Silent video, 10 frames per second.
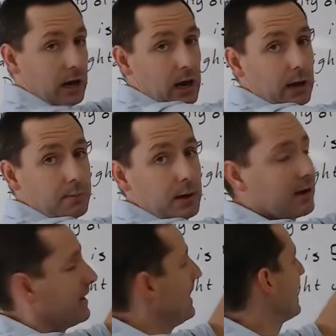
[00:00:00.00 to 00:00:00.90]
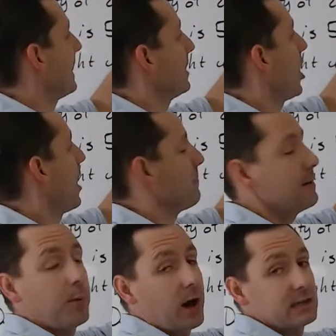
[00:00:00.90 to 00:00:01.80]
up, it cannot be
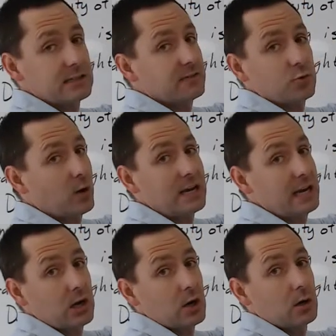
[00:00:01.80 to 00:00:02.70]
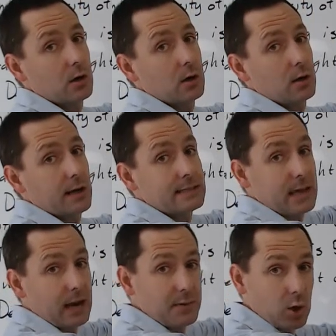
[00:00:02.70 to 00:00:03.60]
positive 20 here. It's
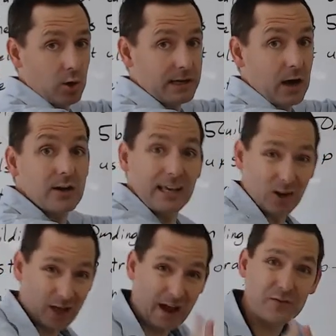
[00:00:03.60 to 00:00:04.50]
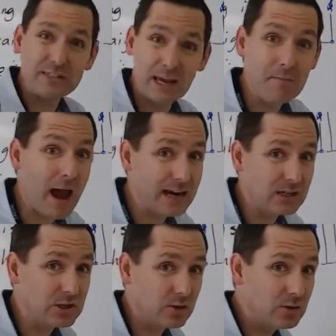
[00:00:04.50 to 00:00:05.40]
got to be going down. It'll have the same
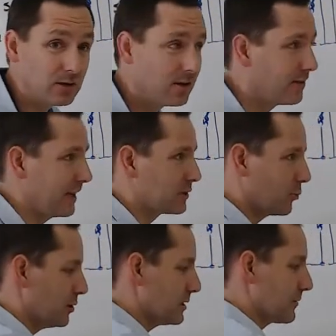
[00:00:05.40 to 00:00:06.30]
magnitude. That's what we just